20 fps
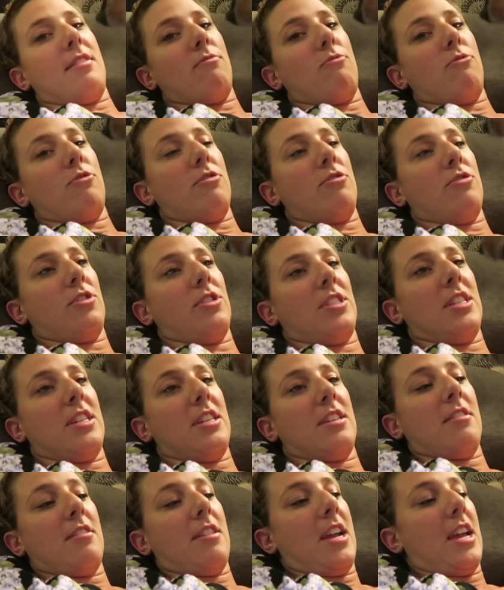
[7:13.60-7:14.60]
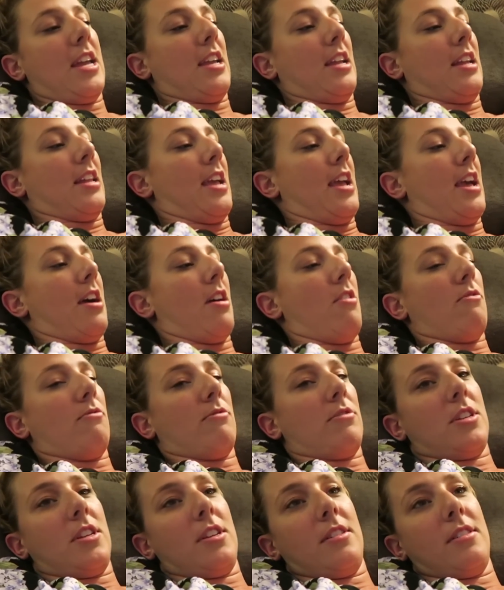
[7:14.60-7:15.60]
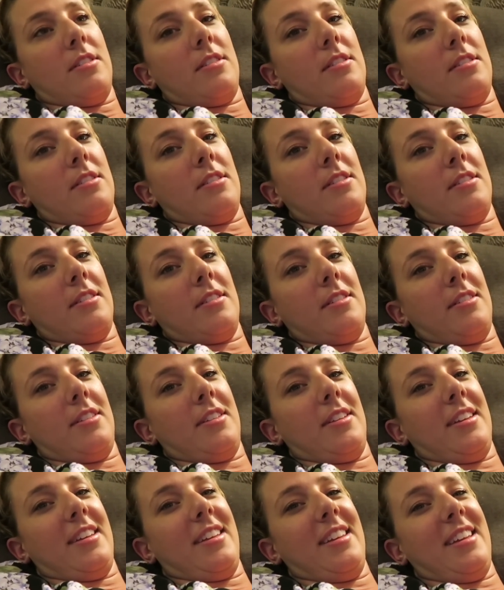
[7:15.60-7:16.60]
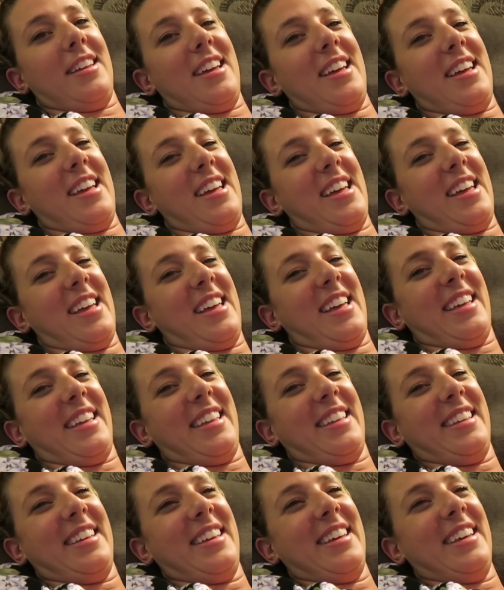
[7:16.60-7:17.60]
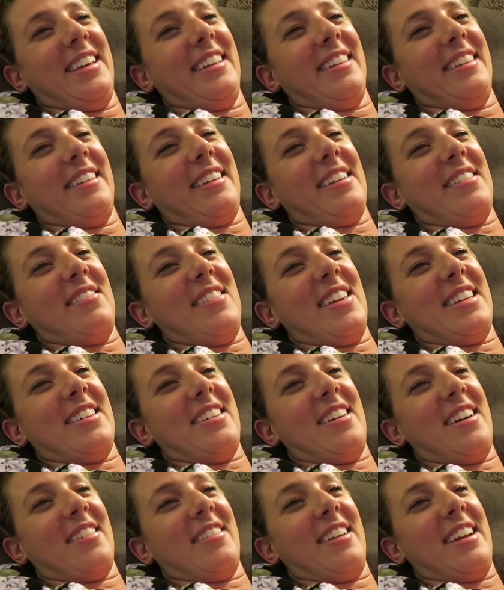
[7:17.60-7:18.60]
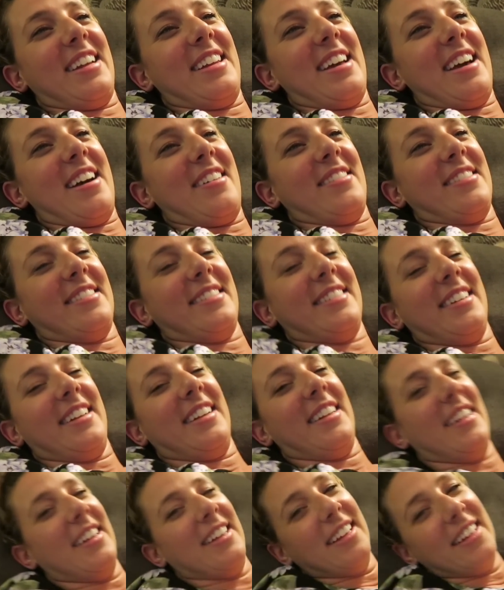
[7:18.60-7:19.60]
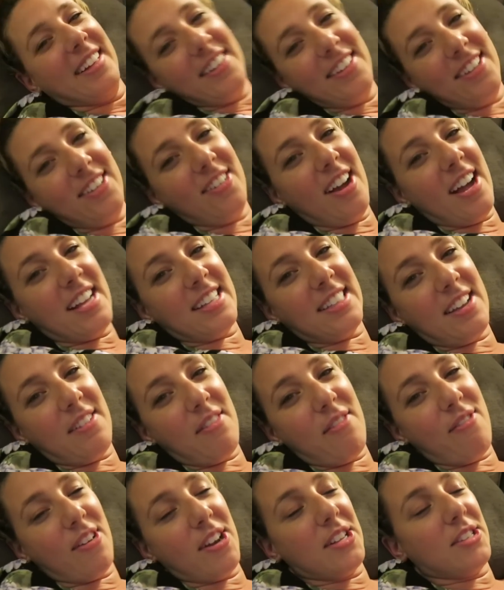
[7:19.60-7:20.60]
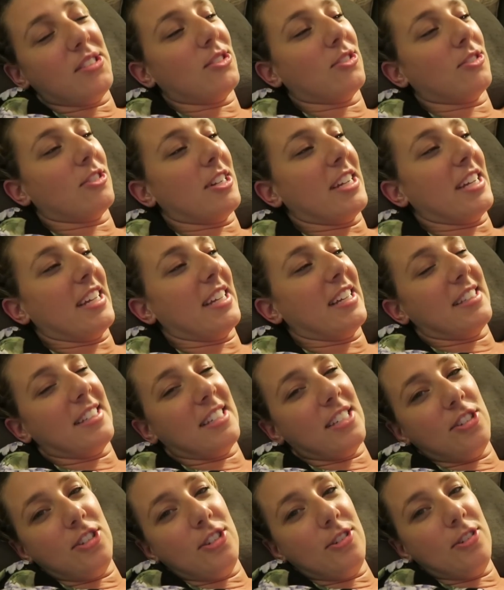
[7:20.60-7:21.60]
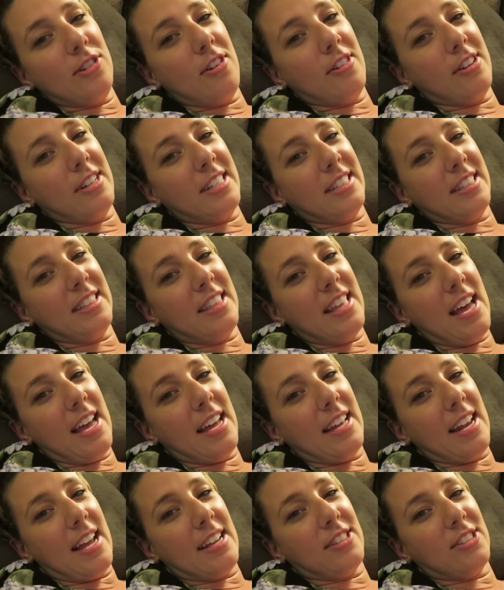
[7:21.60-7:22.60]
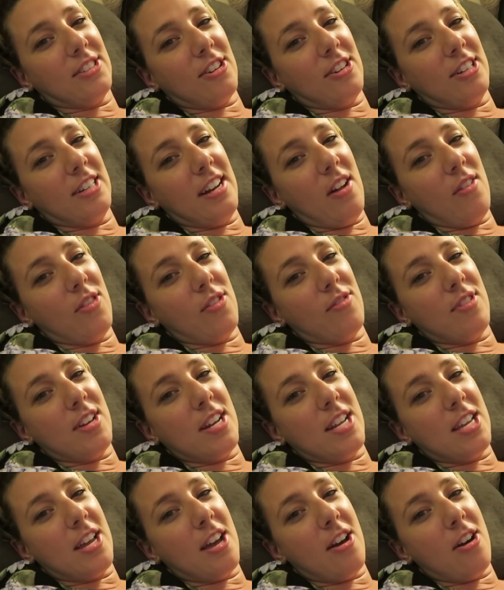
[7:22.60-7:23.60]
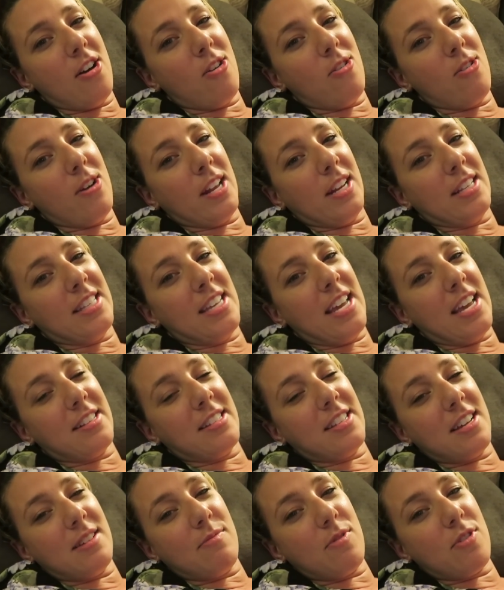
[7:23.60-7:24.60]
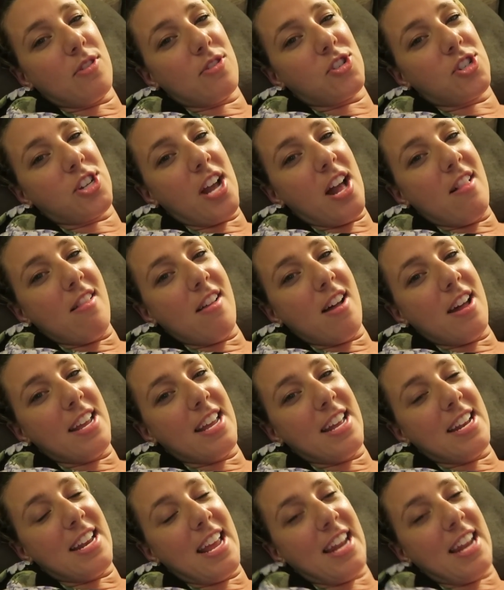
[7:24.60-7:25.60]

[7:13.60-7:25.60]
and we're just here hanging out. Look at my dog right now. You guys, I have a funny story. Did you notice that I started out the video in a tank top with a shell on it,